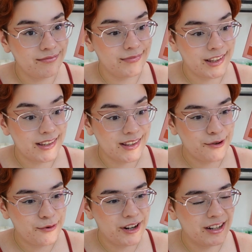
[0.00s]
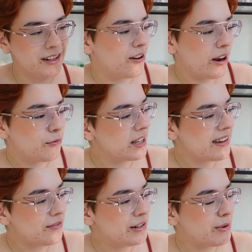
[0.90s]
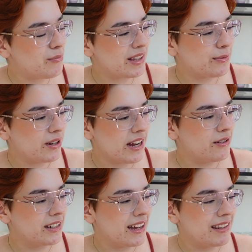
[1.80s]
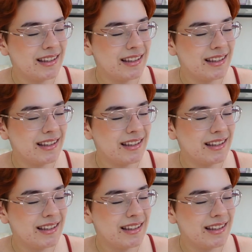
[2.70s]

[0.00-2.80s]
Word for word: this is the one. Oh, I really have to whip this one out again.